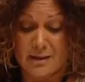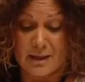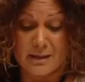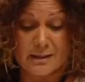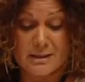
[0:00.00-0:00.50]

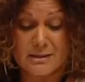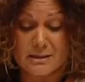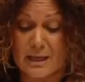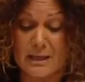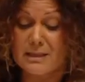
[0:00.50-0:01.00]
and
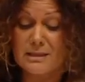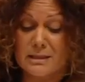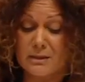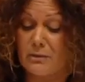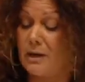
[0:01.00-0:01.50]
isn't
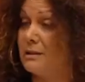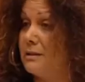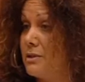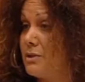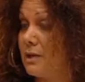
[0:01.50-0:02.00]
it great
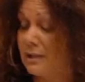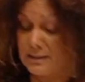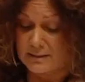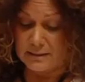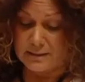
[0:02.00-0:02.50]
that
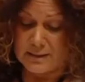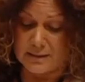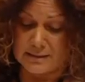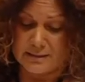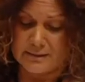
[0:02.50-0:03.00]
Australia said
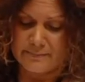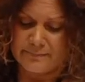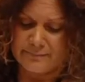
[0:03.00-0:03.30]
yes?